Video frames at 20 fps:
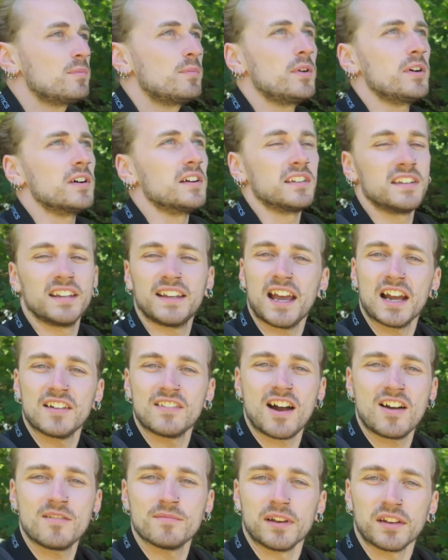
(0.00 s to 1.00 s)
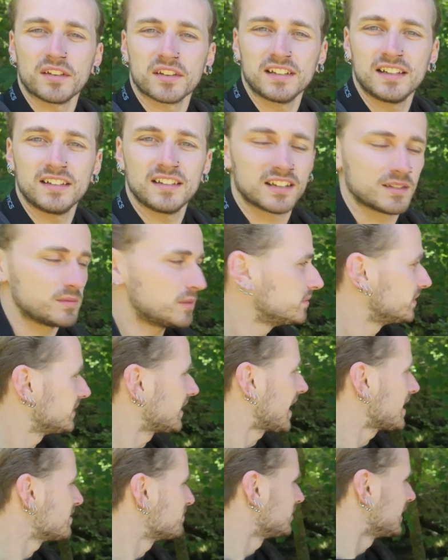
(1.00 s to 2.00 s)
But to get around this, I need to come up with a
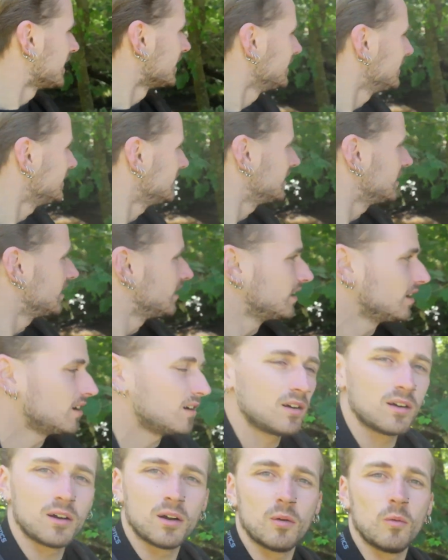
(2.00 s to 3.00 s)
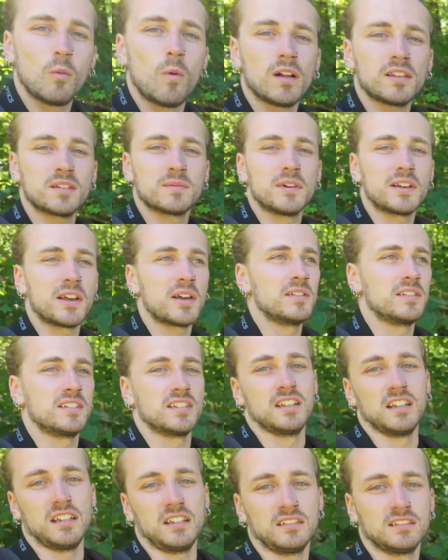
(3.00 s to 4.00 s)
game plan. What am I going
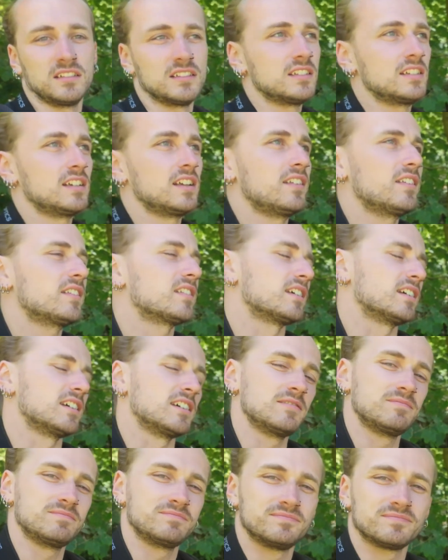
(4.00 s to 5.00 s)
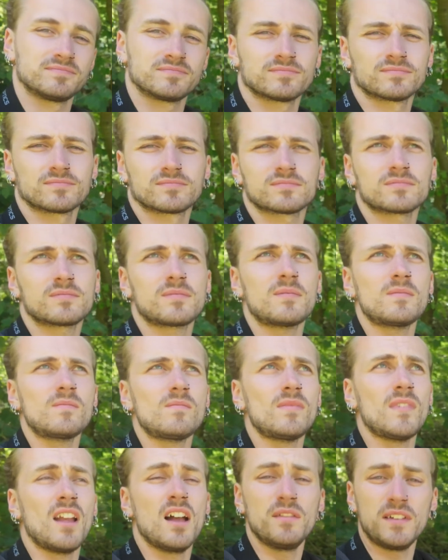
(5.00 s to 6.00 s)
to do? So
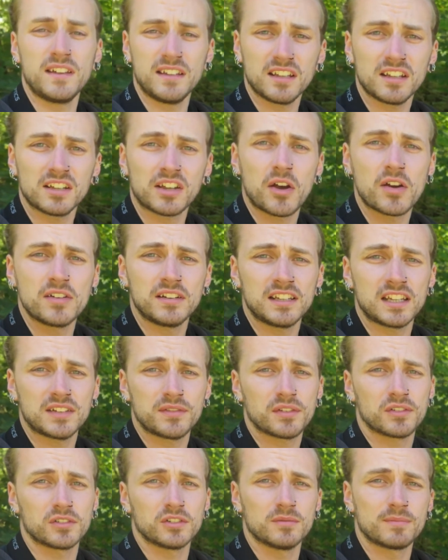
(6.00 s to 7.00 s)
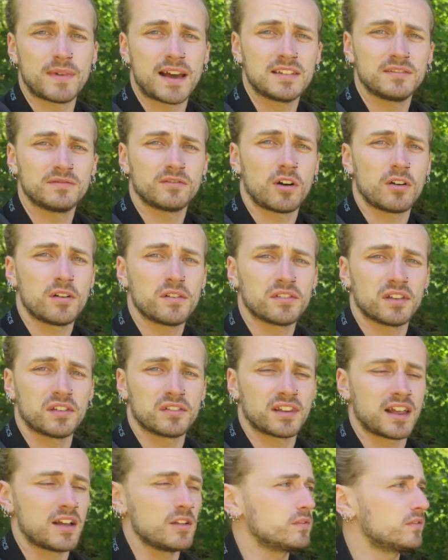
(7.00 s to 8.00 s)
I think going into the sort of main forest
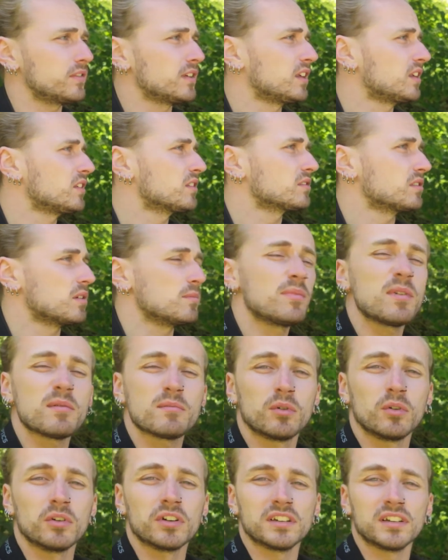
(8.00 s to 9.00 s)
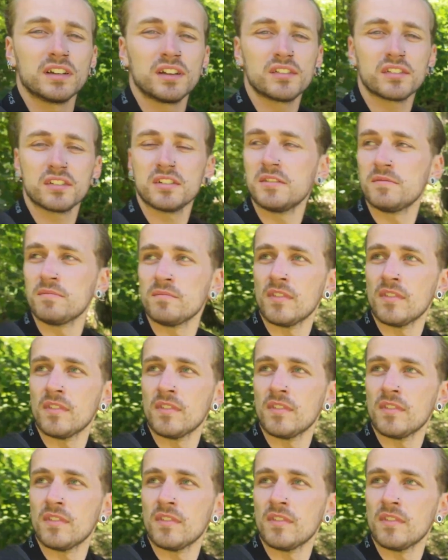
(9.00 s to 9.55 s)
itself is a bit pointless.